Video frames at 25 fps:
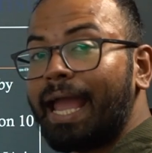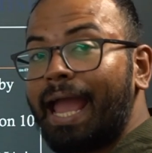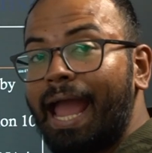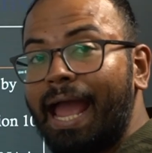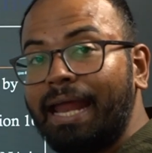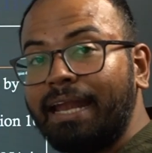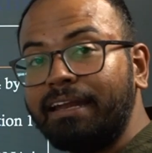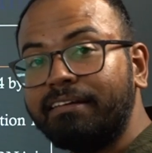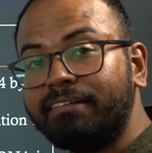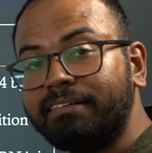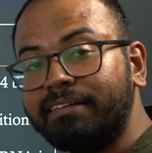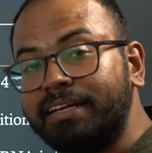
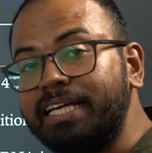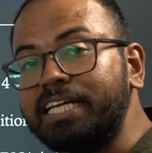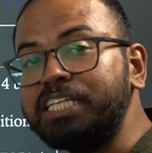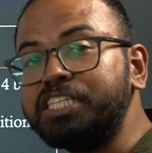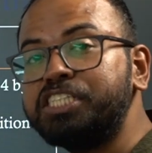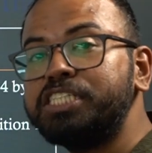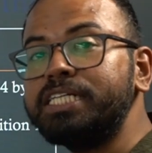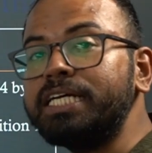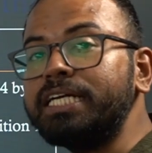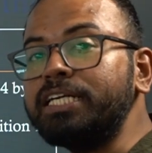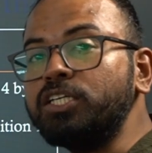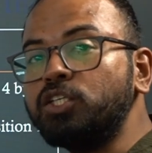And
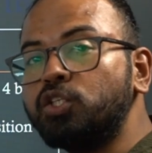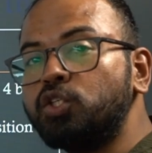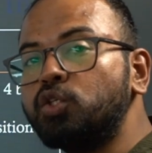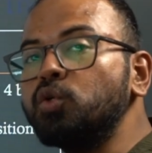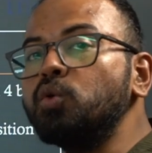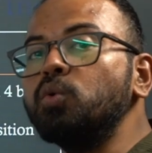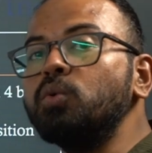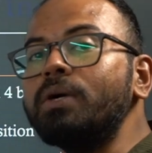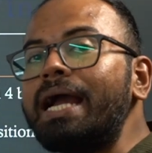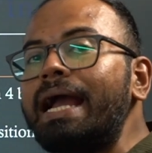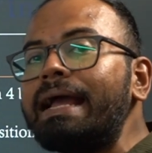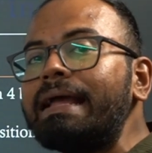region
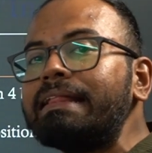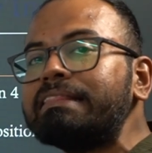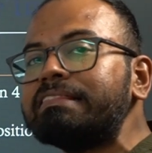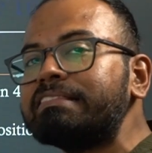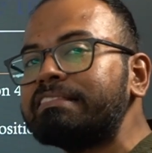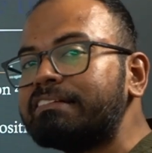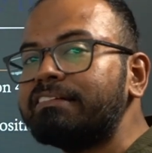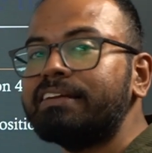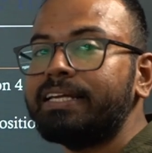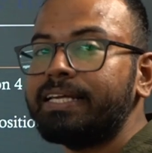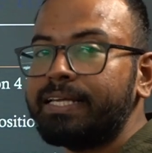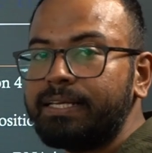2
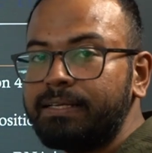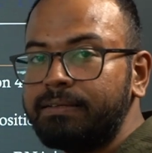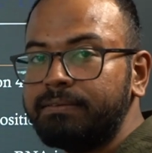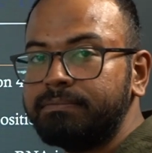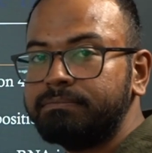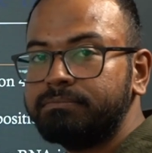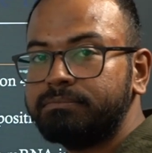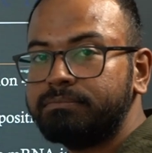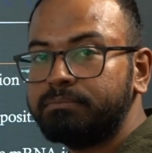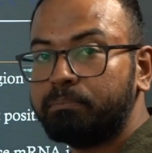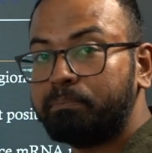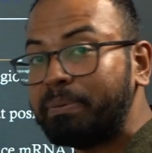and
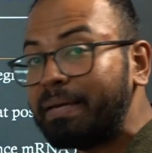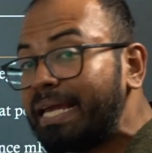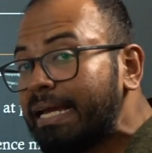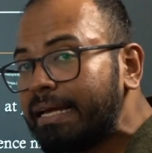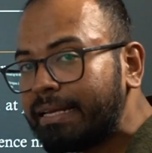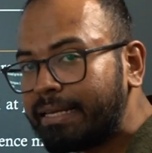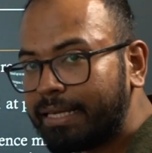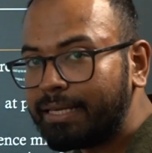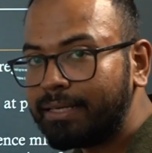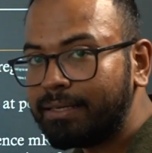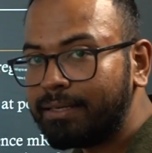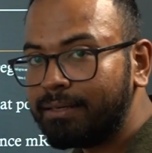3
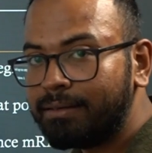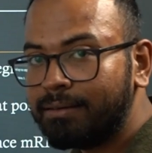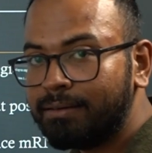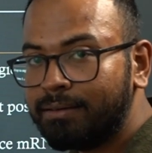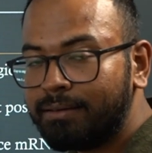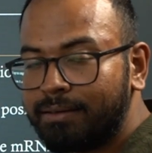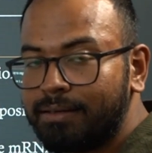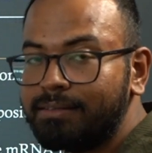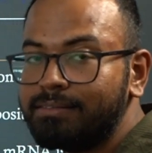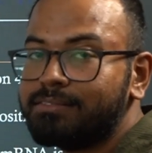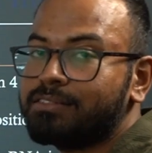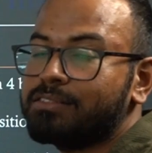
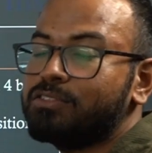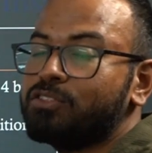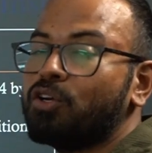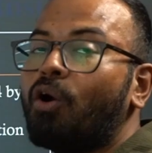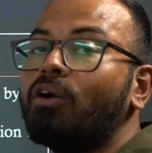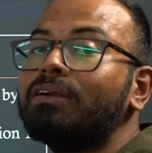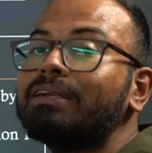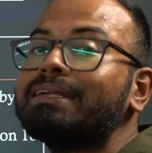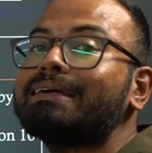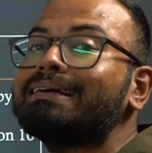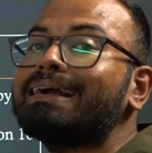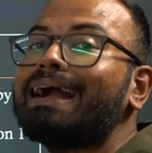pairing is
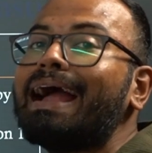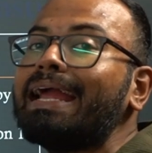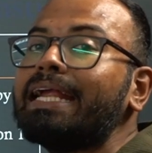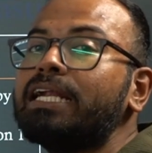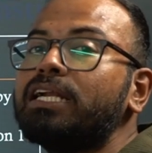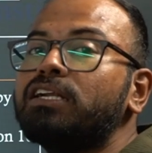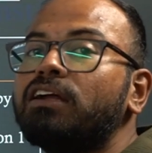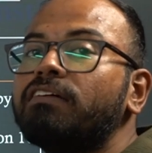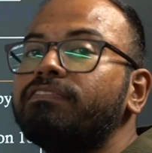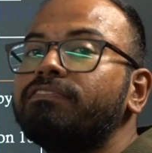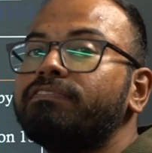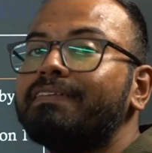not
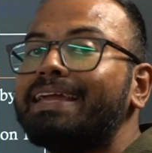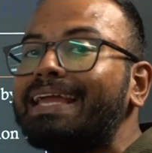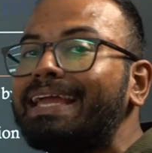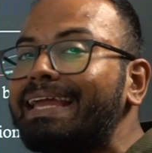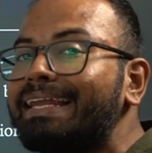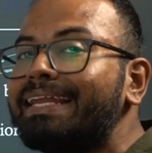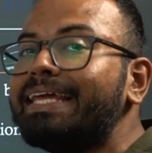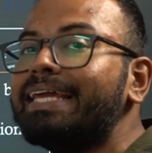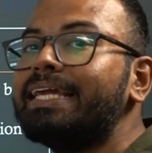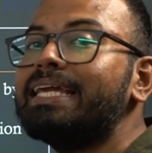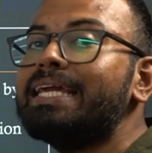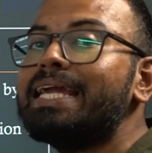kind of
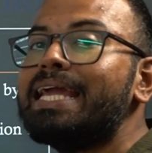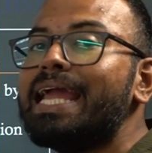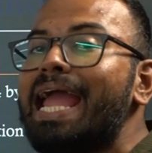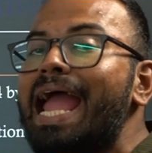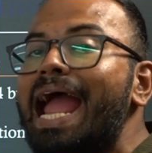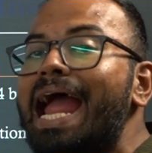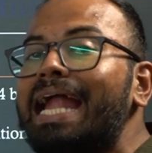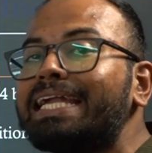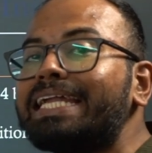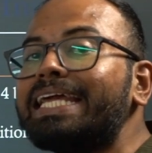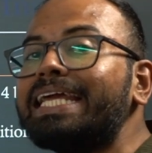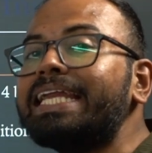any
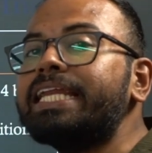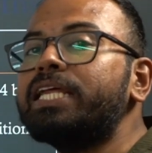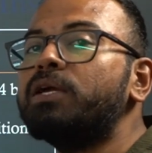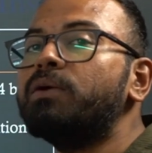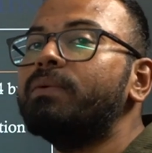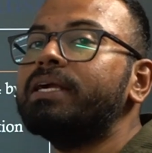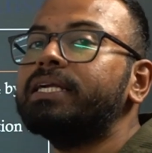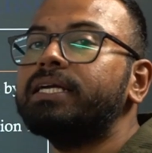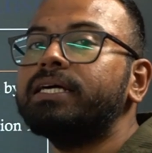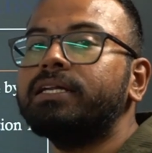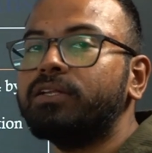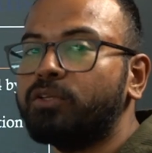
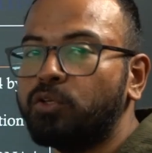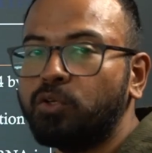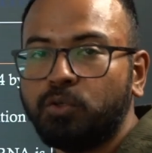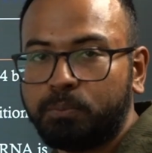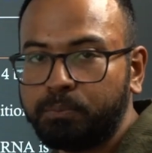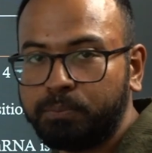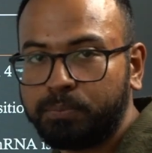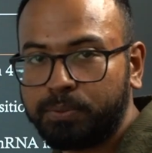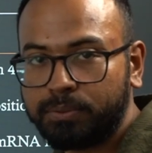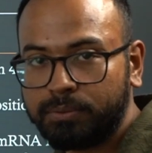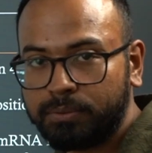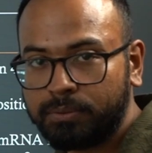attenuated
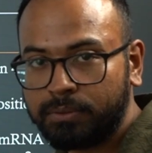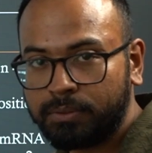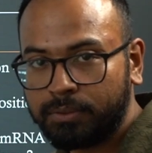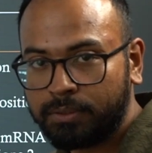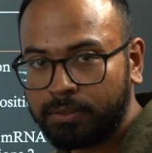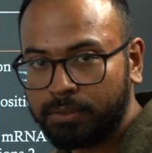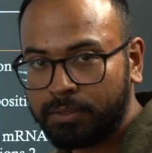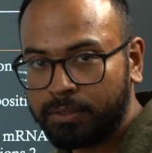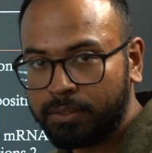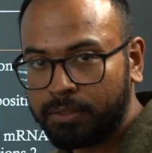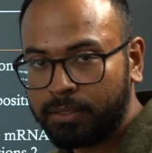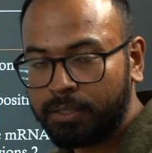loop.
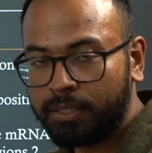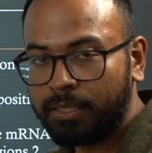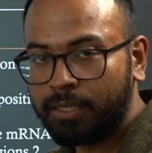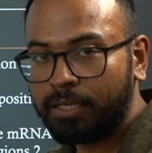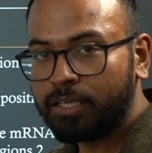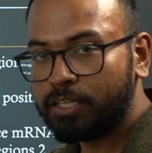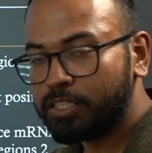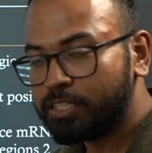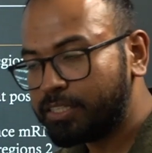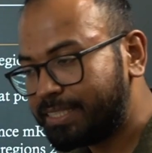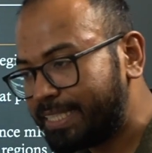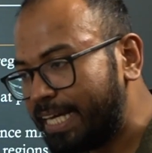
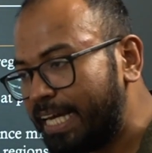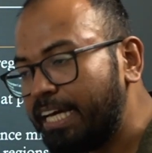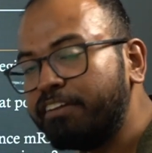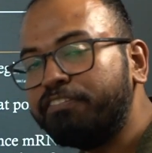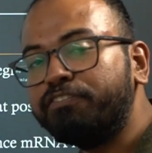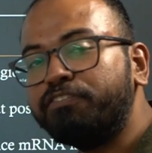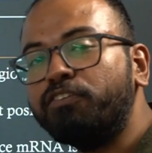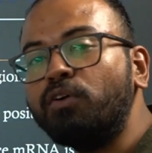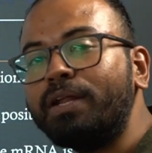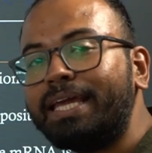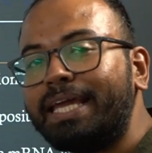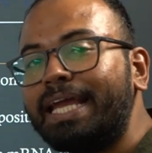
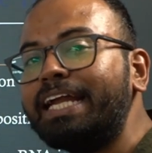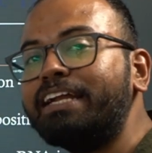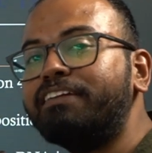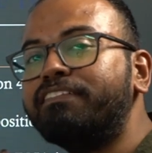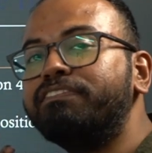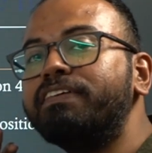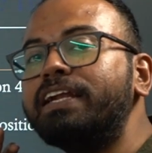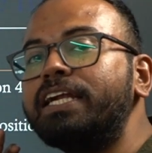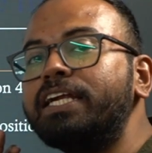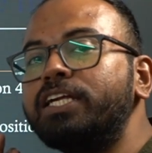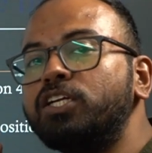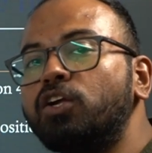Therefore,
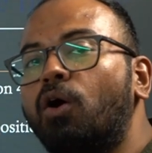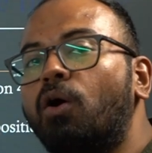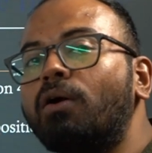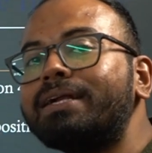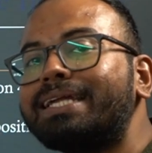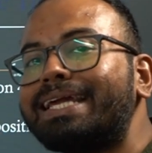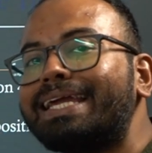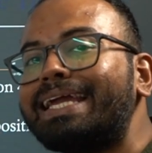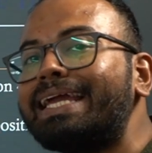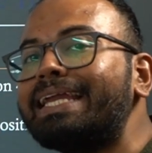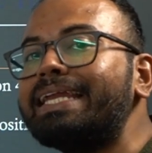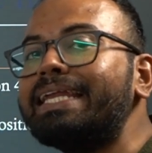it will
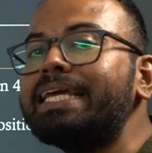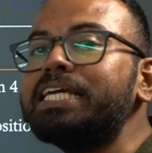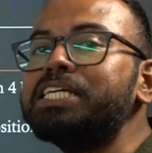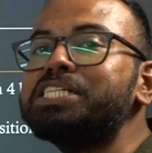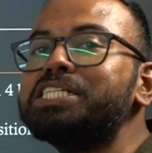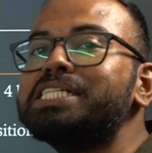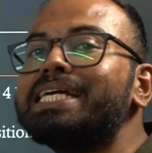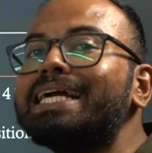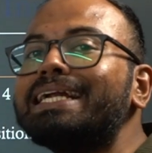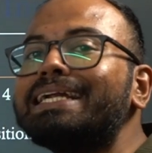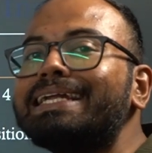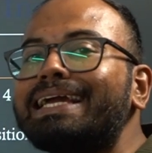not
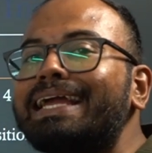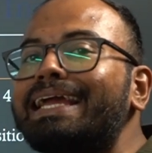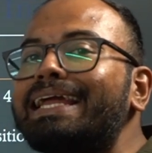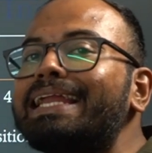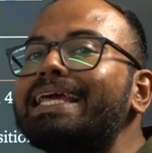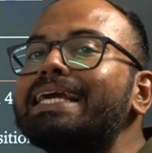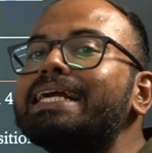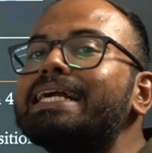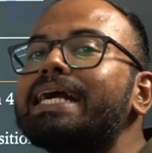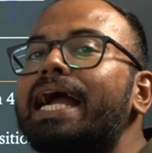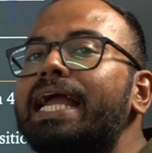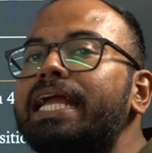initiate
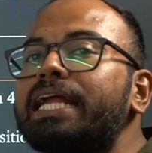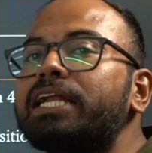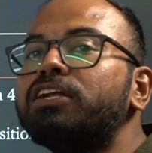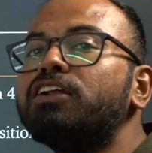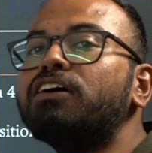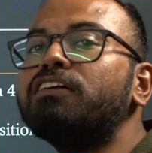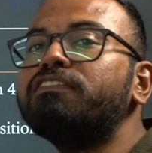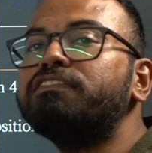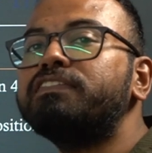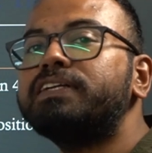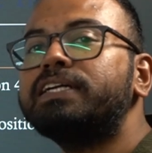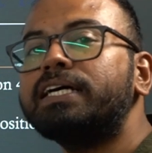any kind
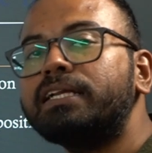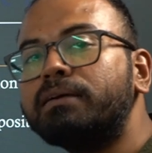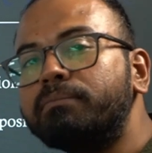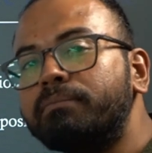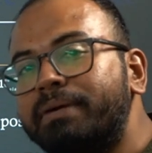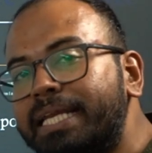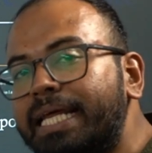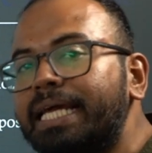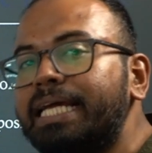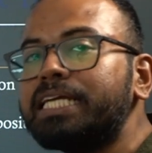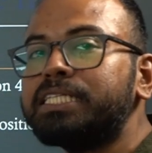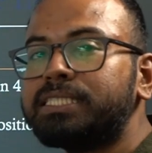of
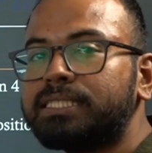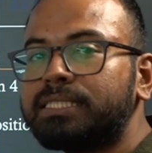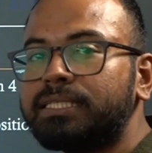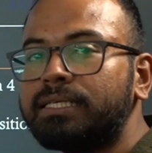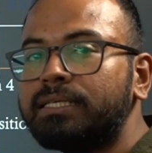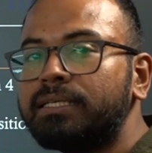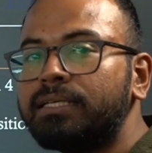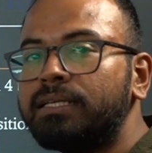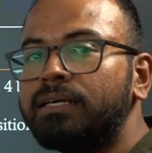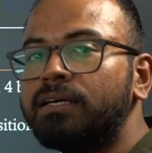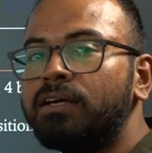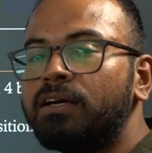
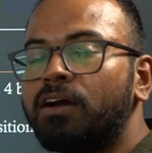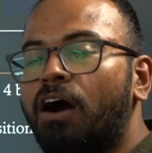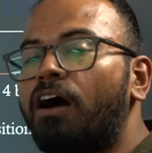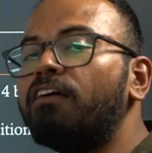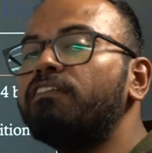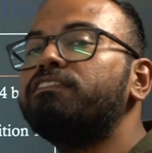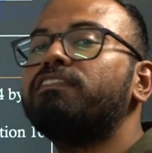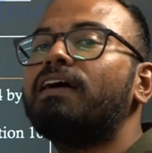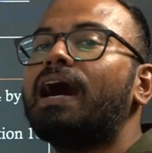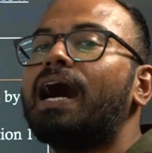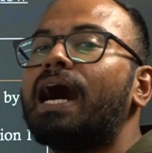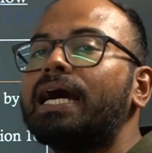termination
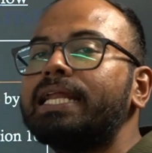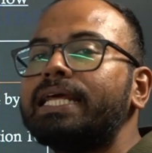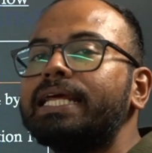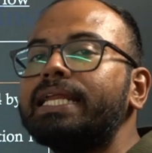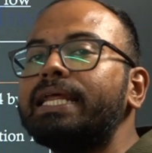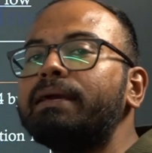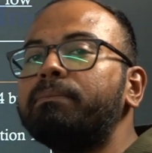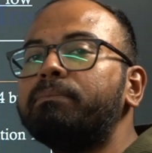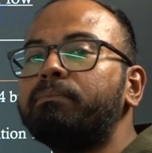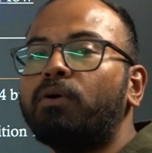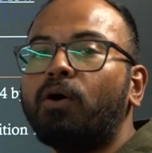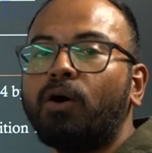of
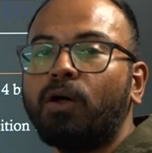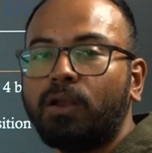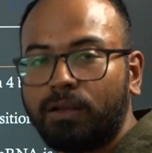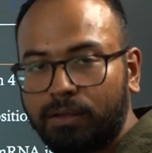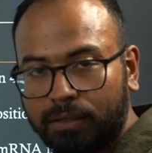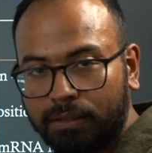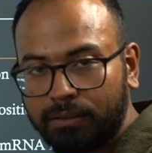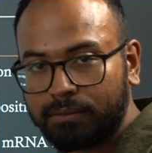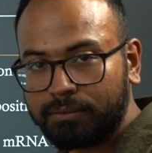RNA pol.